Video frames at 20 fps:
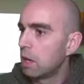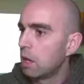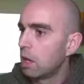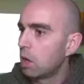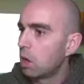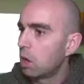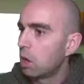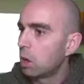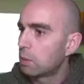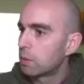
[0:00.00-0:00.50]

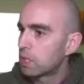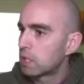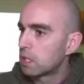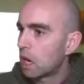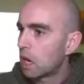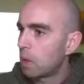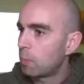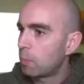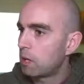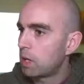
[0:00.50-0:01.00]
Up the
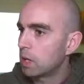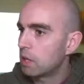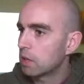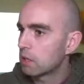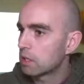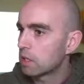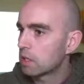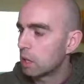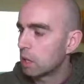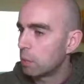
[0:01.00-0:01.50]
top here, it's
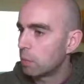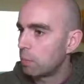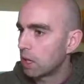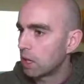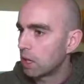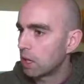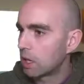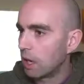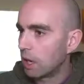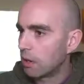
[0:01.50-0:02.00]
kind of
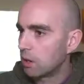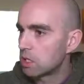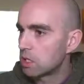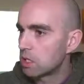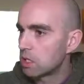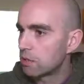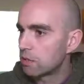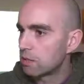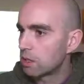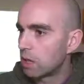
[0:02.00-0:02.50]
picking out
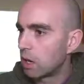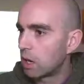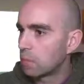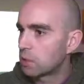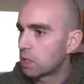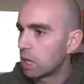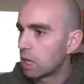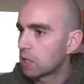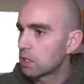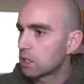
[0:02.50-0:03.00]
different
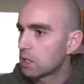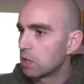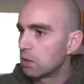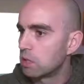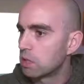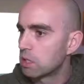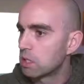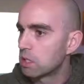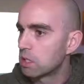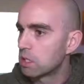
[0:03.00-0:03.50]
objects, so this
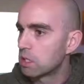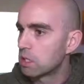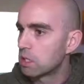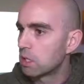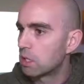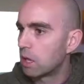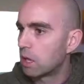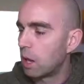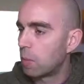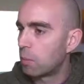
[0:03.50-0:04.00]
is
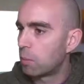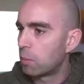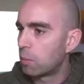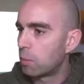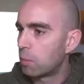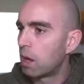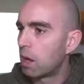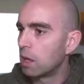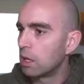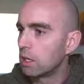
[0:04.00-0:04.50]

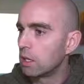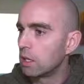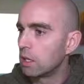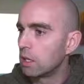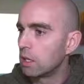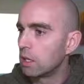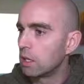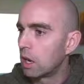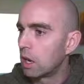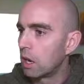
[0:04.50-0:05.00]
behind the
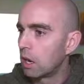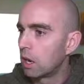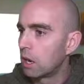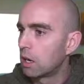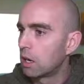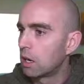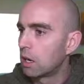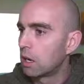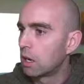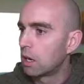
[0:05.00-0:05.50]
car,
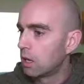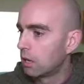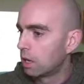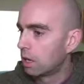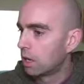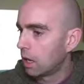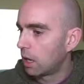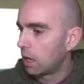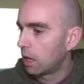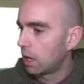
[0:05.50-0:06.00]

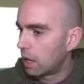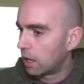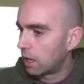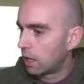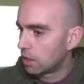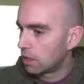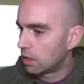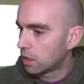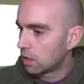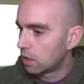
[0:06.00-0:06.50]

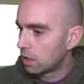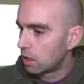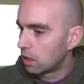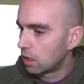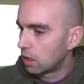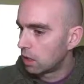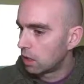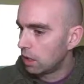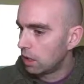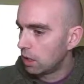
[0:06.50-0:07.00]
and
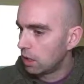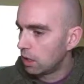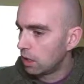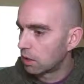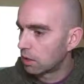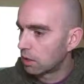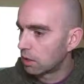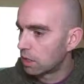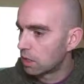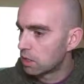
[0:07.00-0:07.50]
here
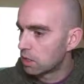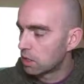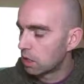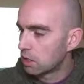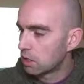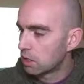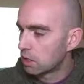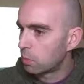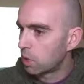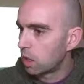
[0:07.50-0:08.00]
is also
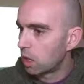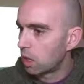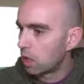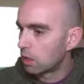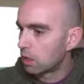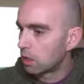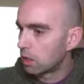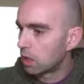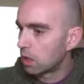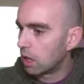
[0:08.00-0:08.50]
behind the
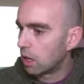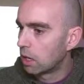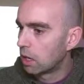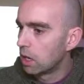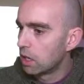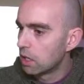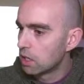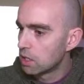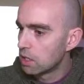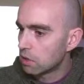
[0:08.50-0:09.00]
car.
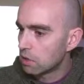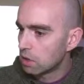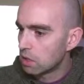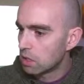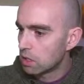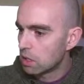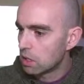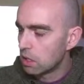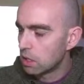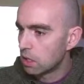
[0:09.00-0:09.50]
So you can see
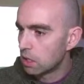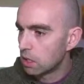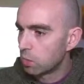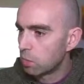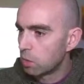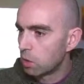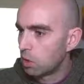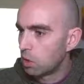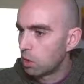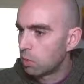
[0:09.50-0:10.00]
the little
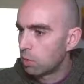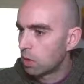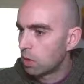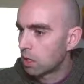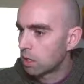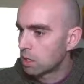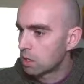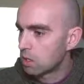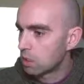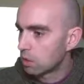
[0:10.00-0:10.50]
blue
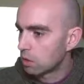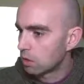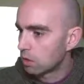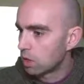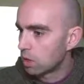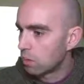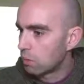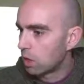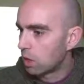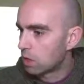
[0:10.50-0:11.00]
boxes and green
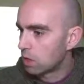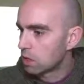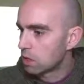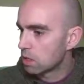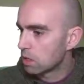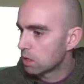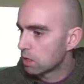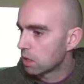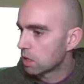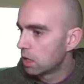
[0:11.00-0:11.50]

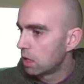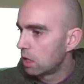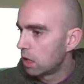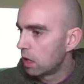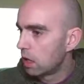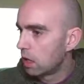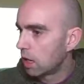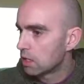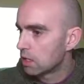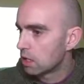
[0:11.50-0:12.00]
boxes
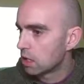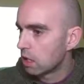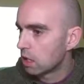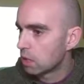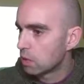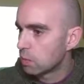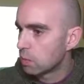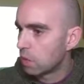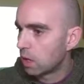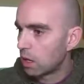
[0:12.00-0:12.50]
as it goes
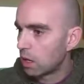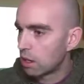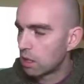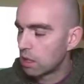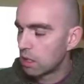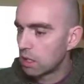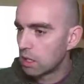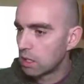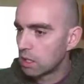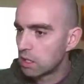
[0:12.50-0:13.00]
by
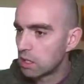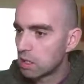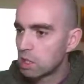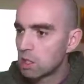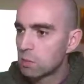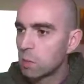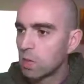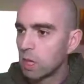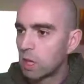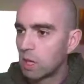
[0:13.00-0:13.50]
things. It's just
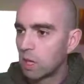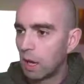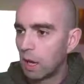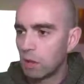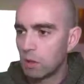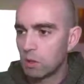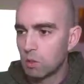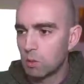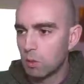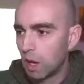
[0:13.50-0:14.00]
picking out
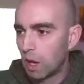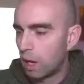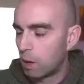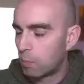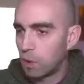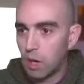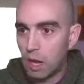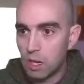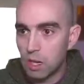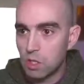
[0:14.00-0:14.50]

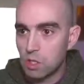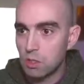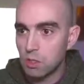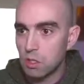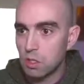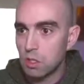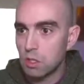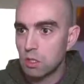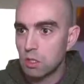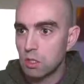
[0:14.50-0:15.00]

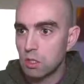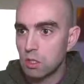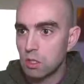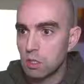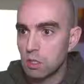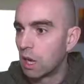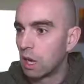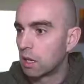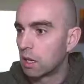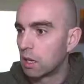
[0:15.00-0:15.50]
pedestrians
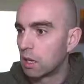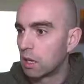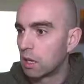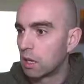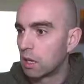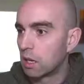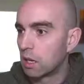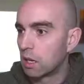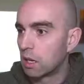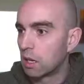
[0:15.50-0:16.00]
and
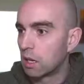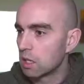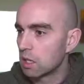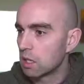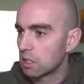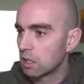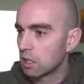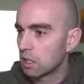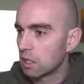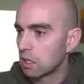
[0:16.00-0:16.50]
cars and things
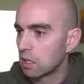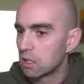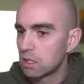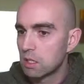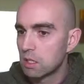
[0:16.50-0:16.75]
like that.